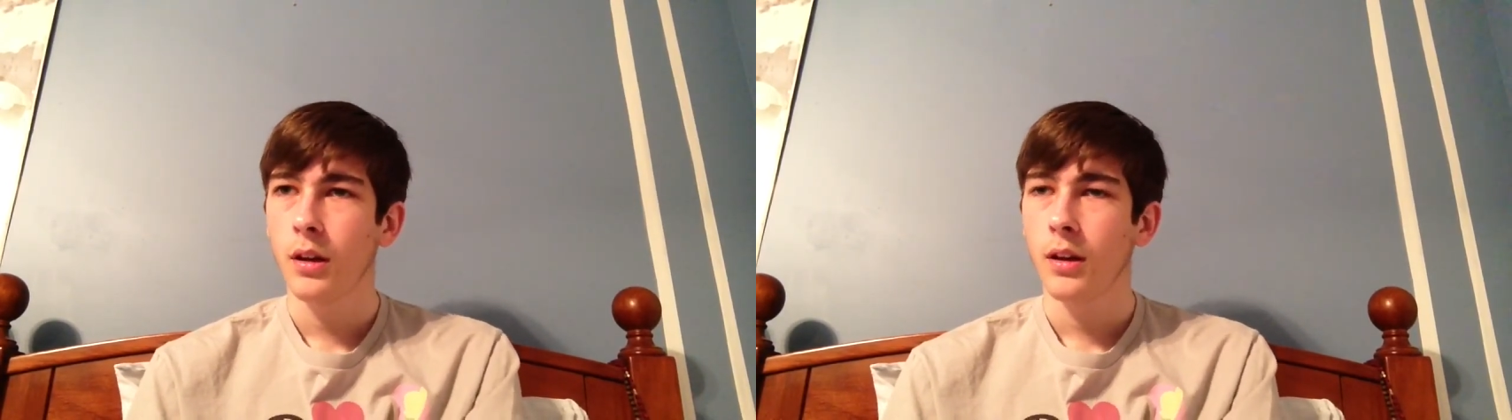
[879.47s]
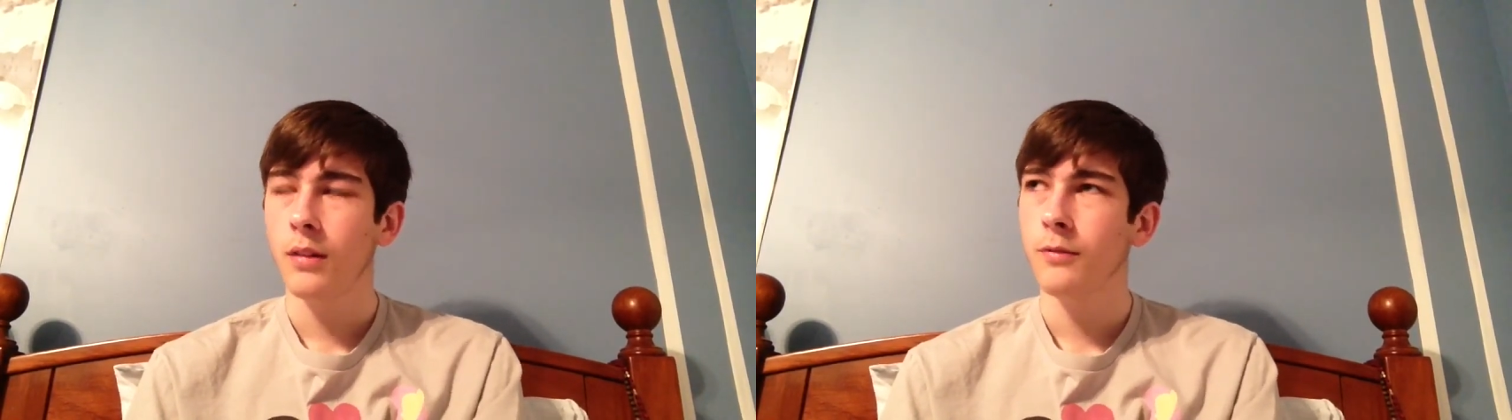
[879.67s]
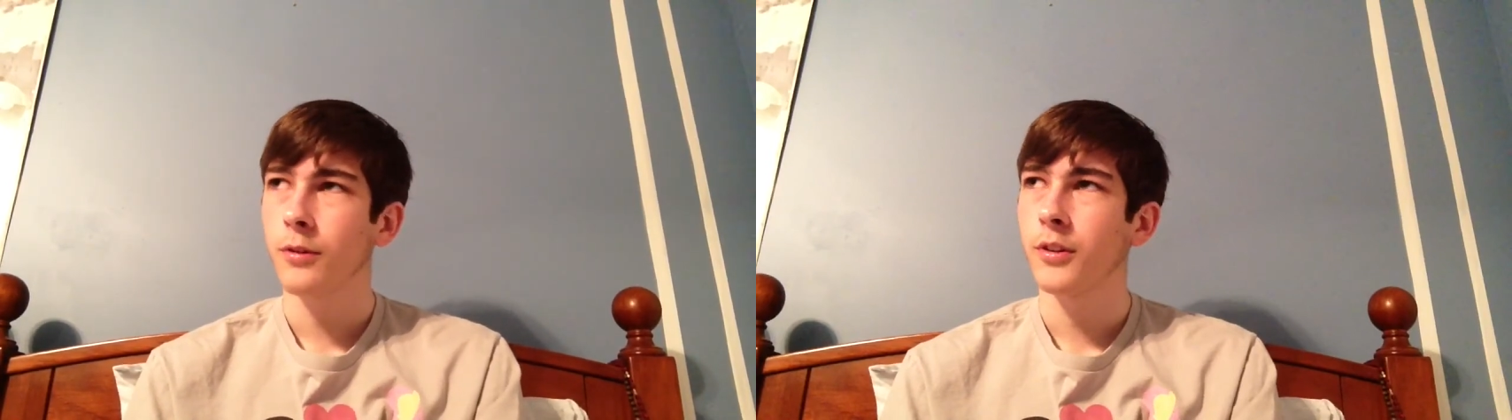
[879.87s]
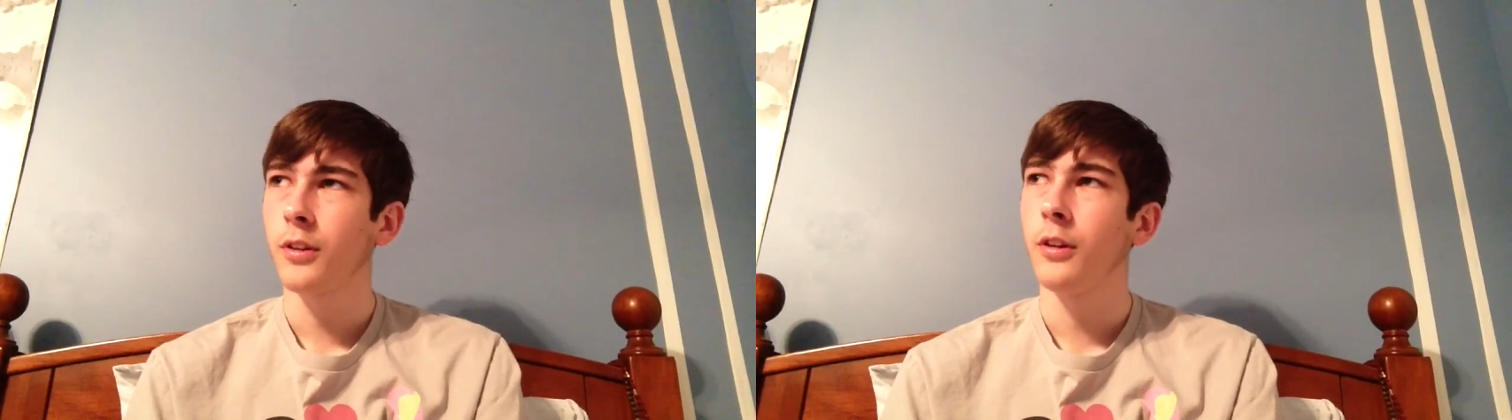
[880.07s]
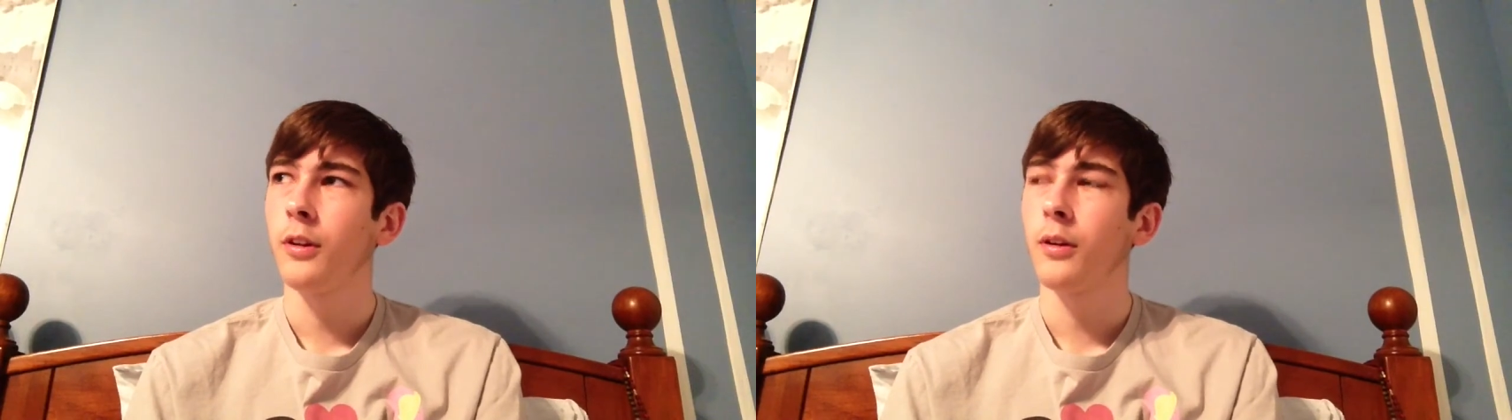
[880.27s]
I don't force you to
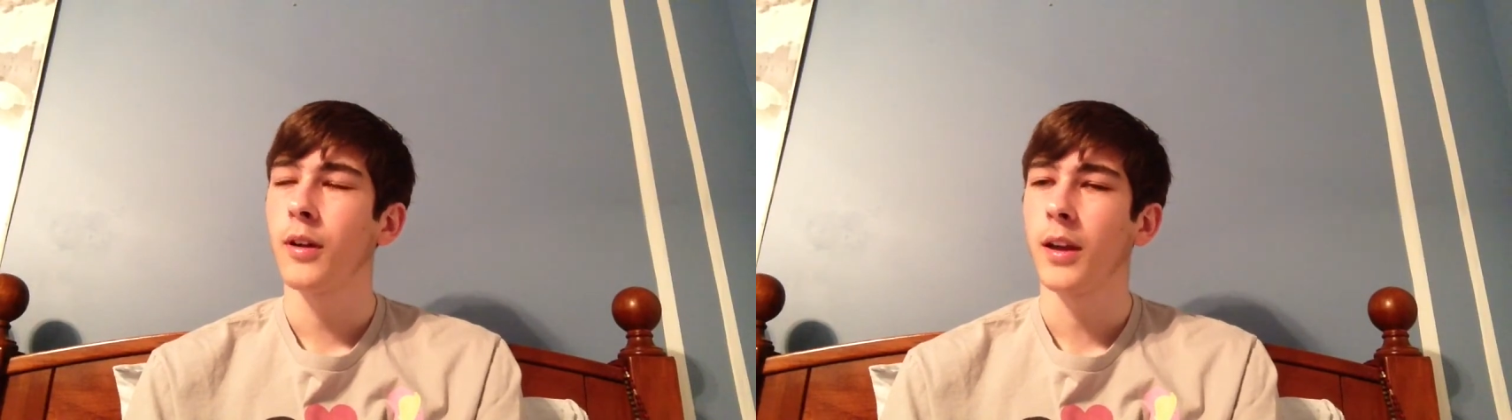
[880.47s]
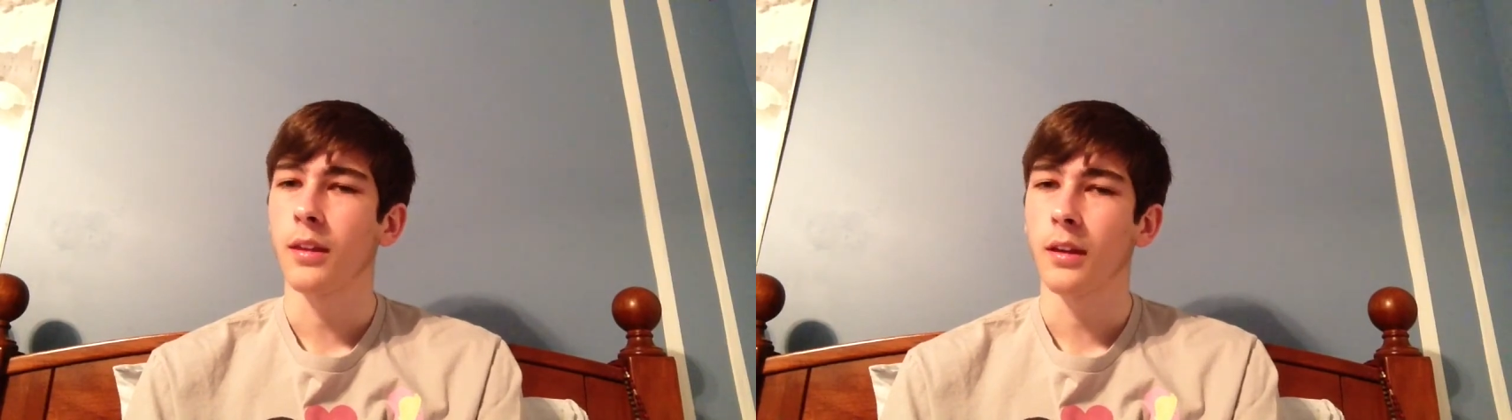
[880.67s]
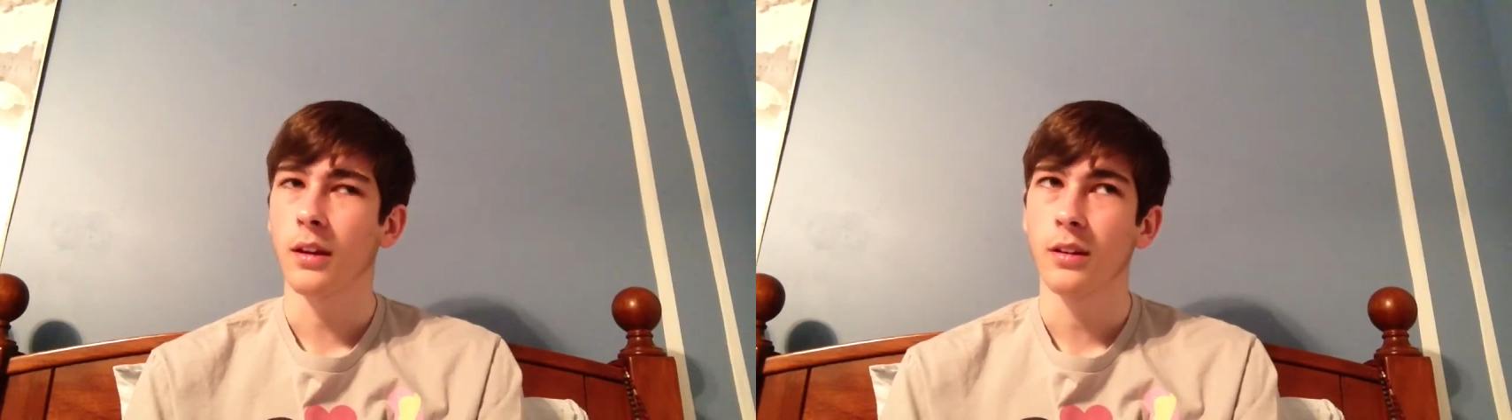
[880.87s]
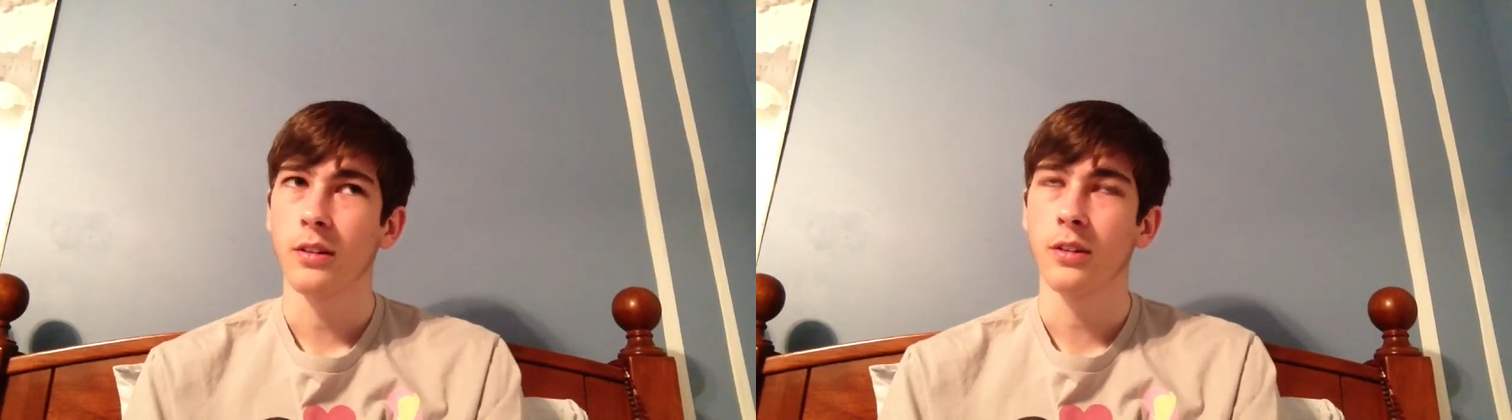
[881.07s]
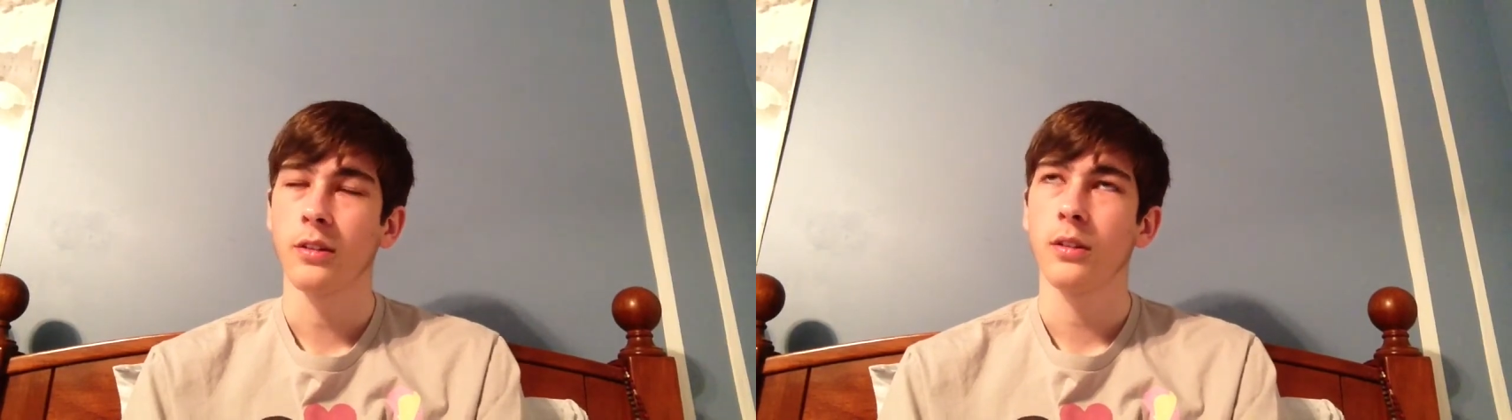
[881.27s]
do anything. Just,